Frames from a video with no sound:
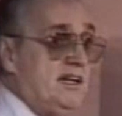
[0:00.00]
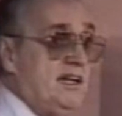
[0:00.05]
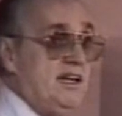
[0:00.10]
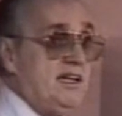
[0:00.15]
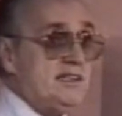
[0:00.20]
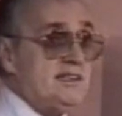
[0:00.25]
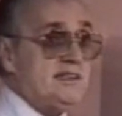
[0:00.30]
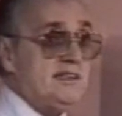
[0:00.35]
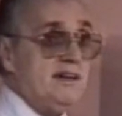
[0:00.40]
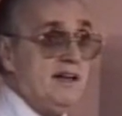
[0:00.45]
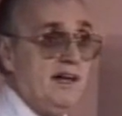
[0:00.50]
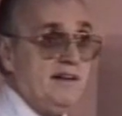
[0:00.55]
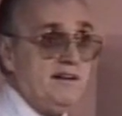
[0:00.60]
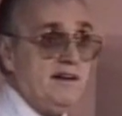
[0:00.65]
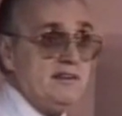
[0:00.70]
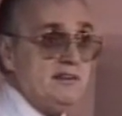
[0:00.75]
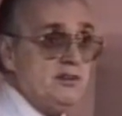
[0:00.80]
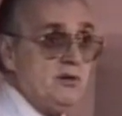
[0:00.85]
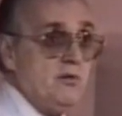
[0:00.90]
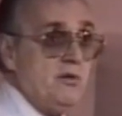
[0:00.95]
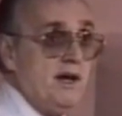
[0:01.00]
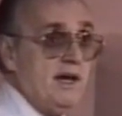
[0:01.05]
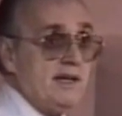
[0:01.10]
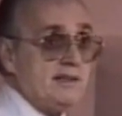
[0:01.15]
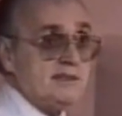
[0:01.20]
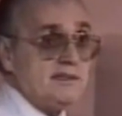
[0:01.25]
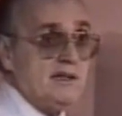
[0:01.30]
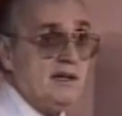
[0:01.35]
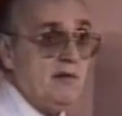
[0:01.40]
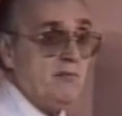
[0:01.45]
an east, and there's a
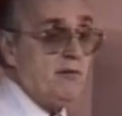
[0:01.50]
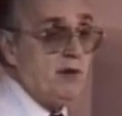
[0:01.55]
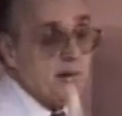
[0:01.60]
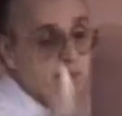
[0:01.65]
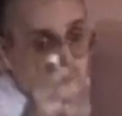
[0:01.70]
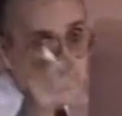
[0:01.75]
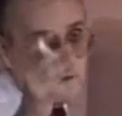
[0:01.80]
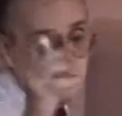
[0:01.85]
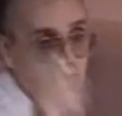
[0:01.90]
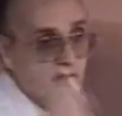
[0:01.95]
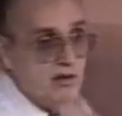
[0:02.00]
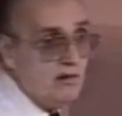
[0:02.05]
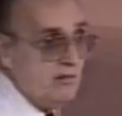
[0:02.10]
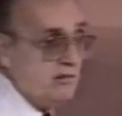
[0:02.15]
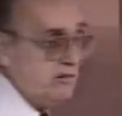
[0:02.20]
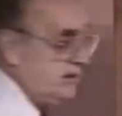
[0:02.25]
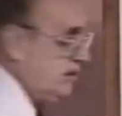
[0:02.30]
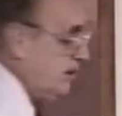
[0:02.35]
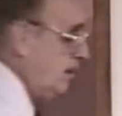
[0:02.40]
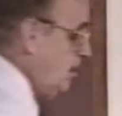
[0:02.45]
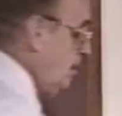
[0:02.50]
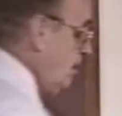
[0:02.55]
west. What about you?